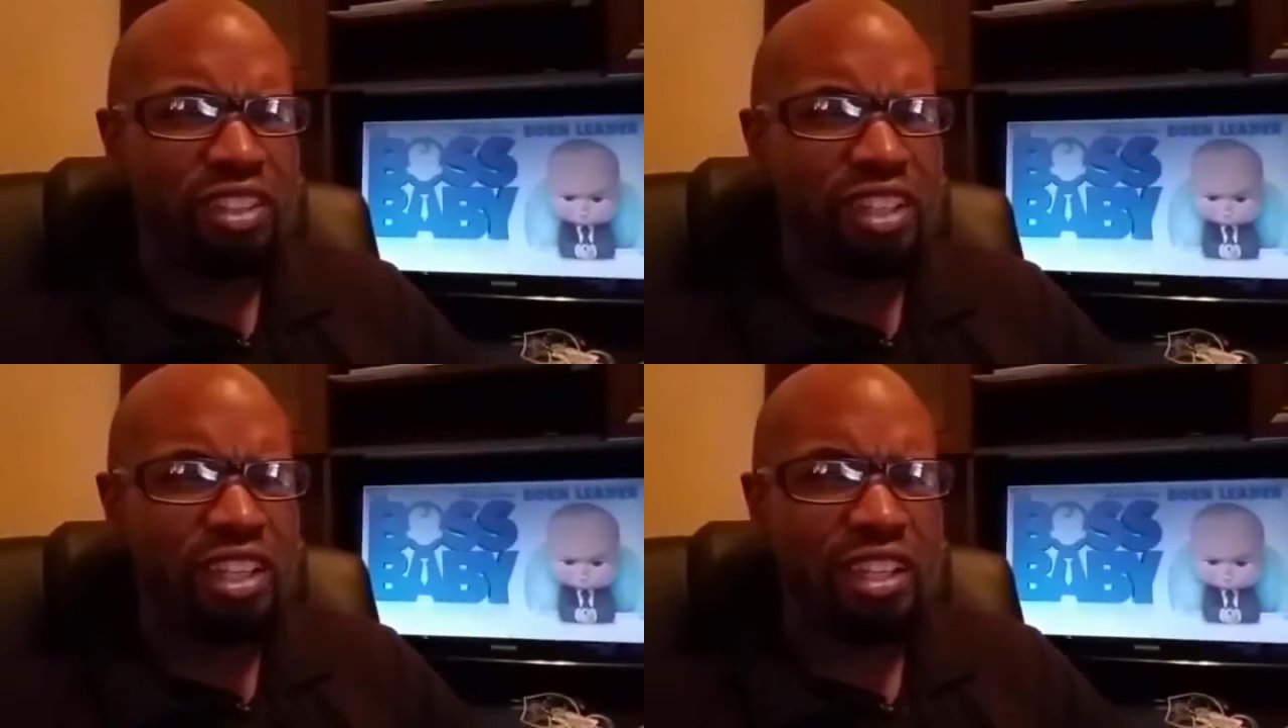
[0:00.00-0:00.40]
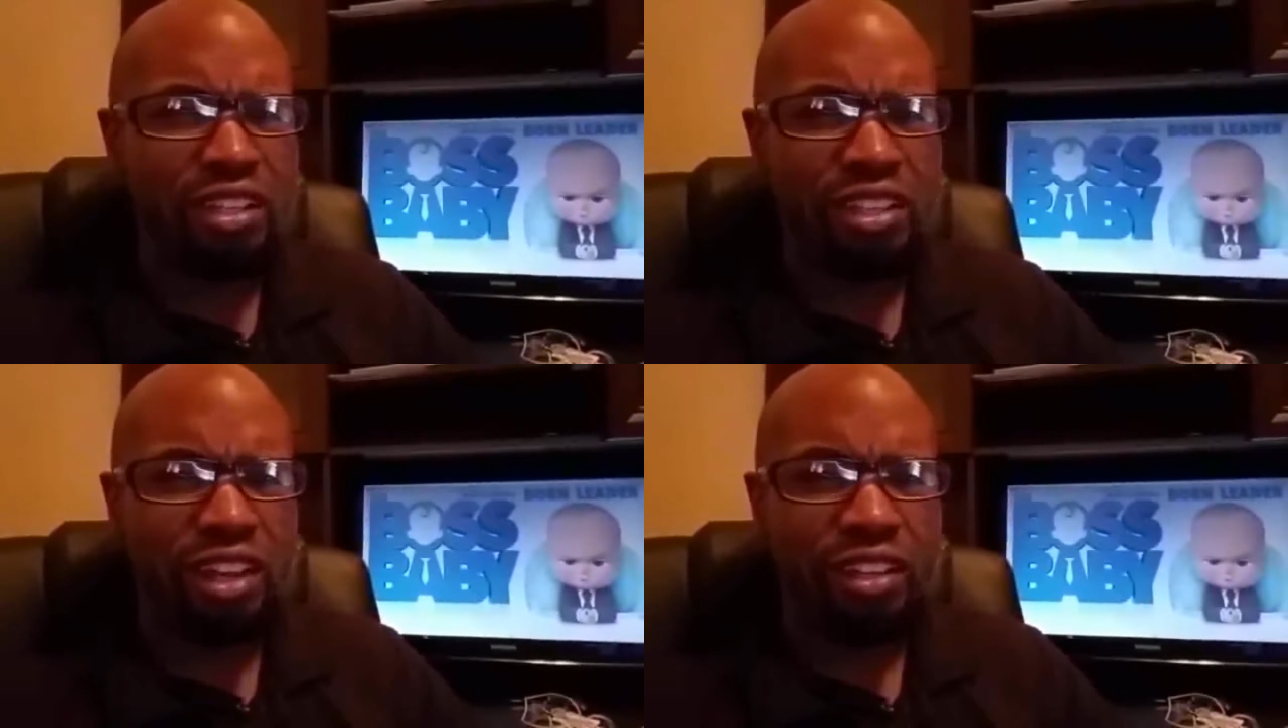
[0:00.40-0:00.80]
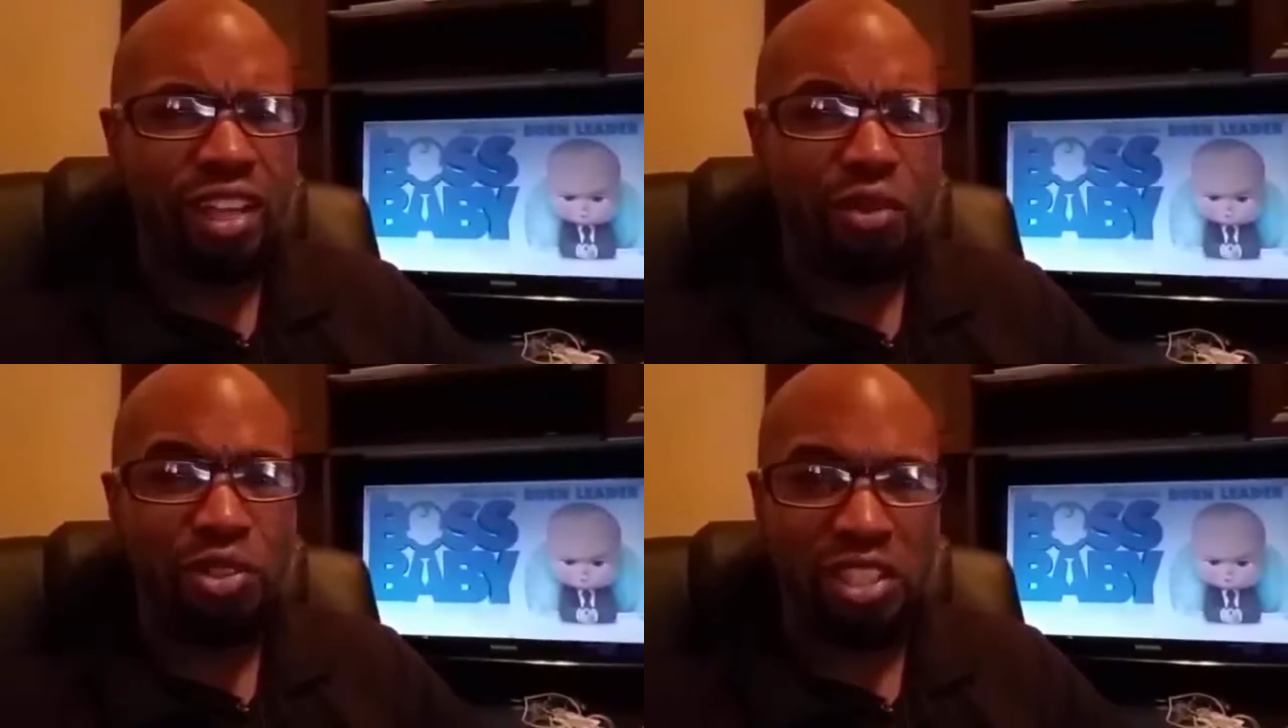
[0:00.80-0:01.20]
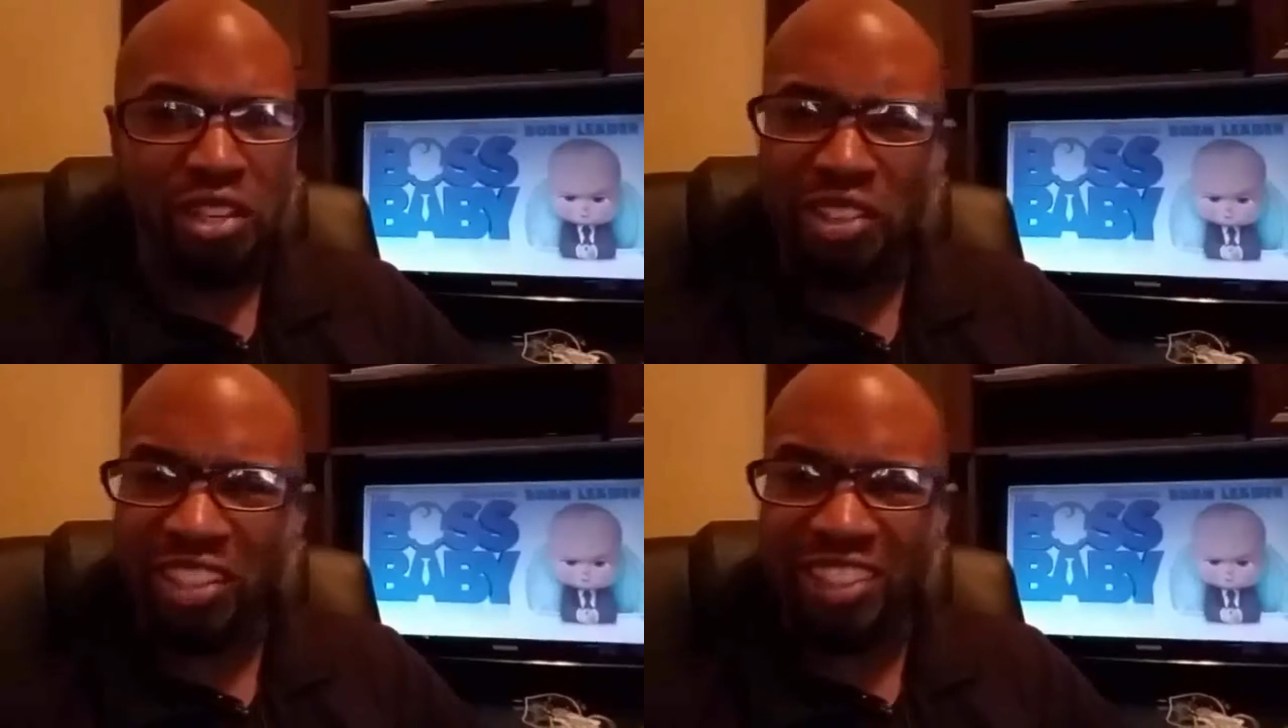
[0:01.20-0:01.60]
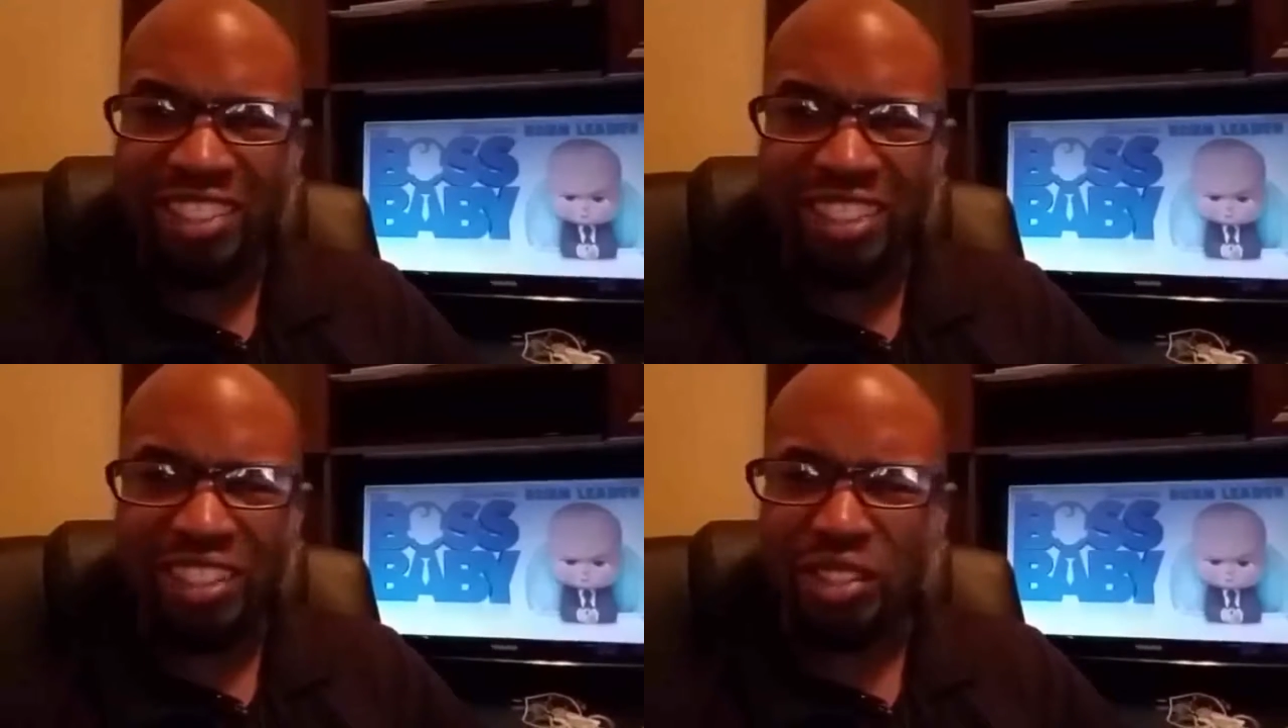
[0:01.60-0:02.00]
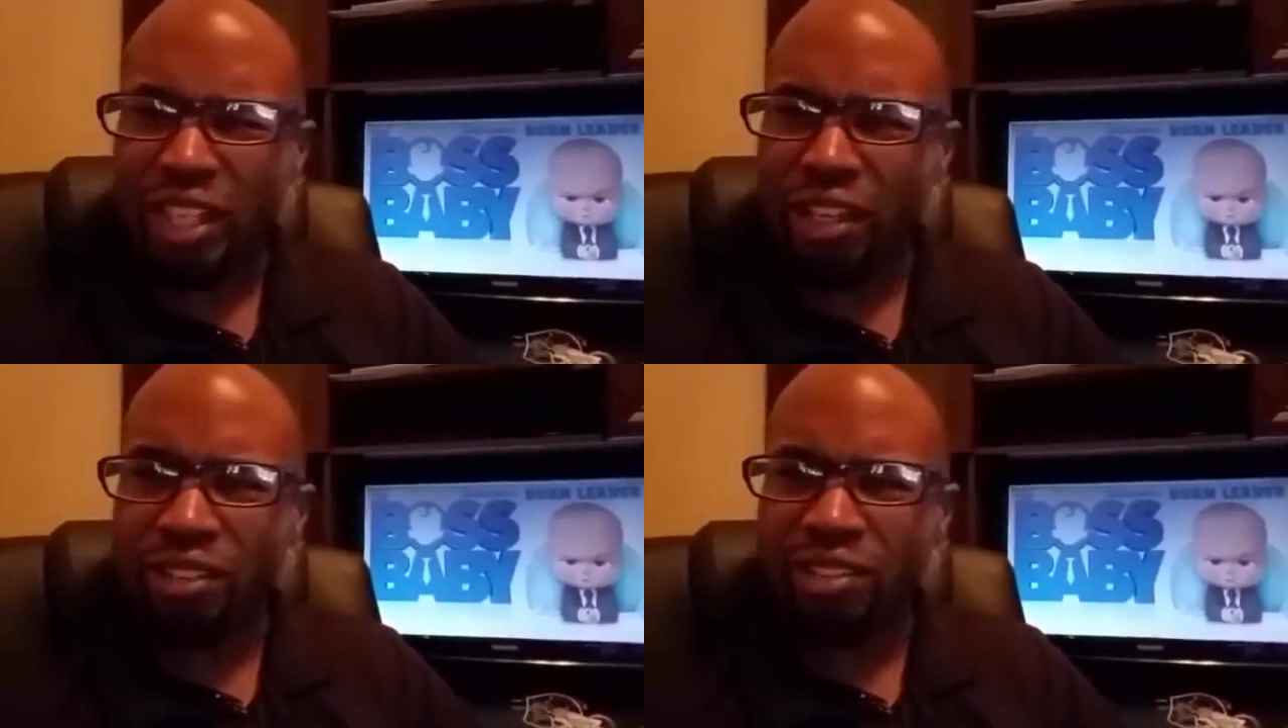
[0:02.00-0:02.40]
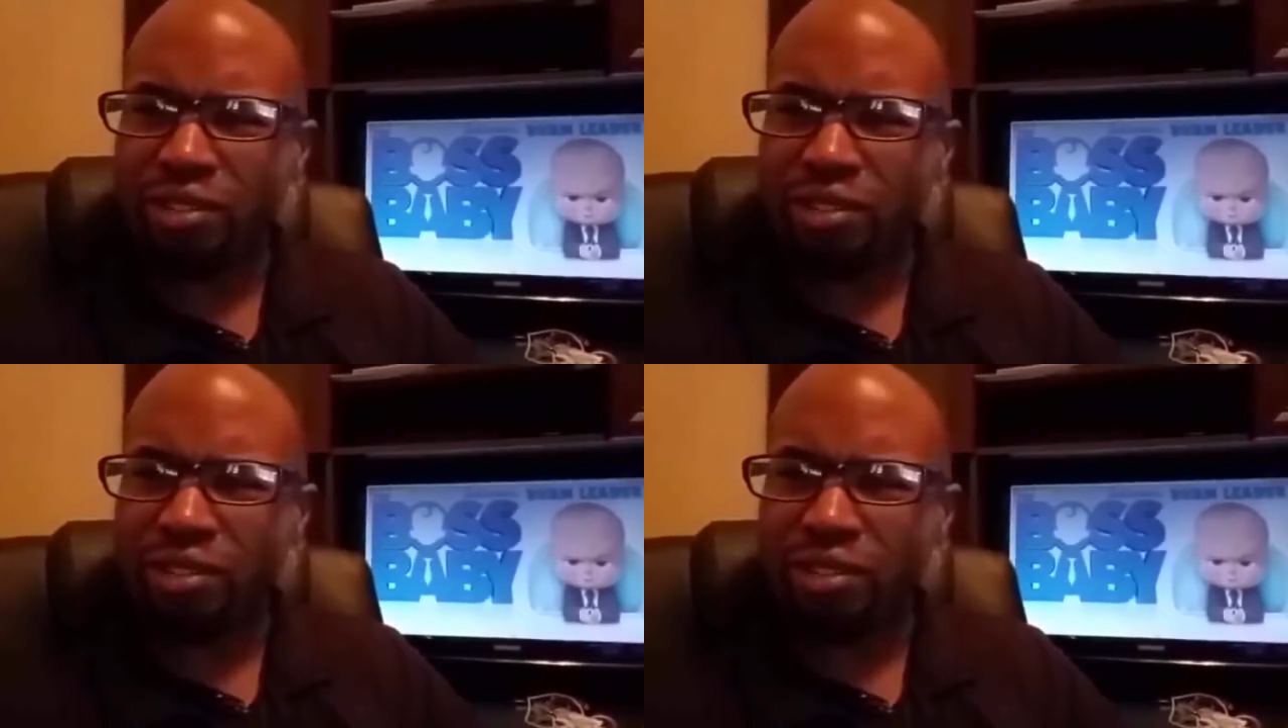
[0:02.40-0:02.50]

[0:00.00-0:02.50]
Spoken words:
he thought they were serious. He was like,